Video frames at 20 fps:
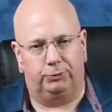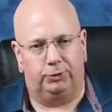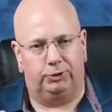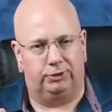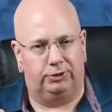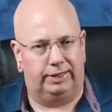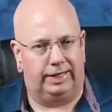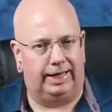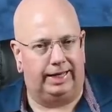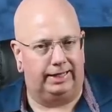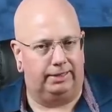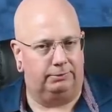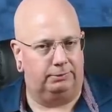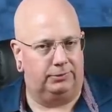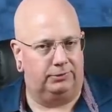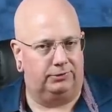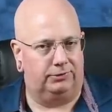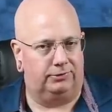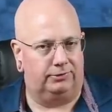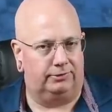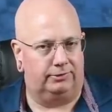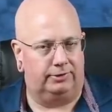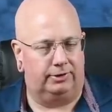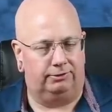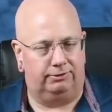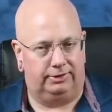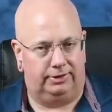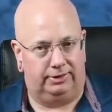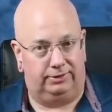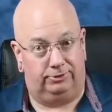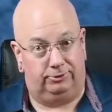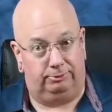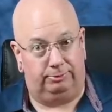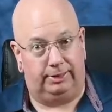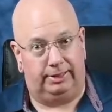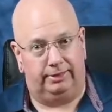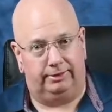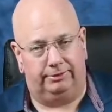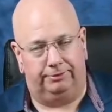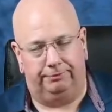When you're an atomist, everything is
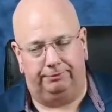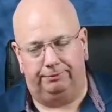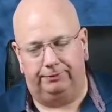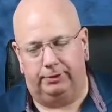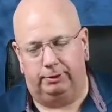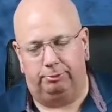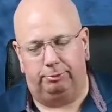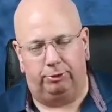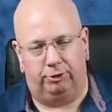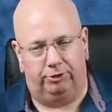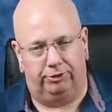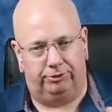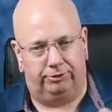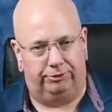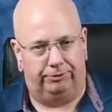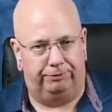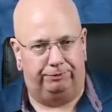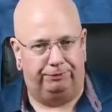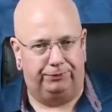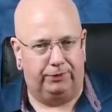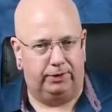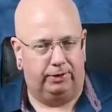matter, a particle.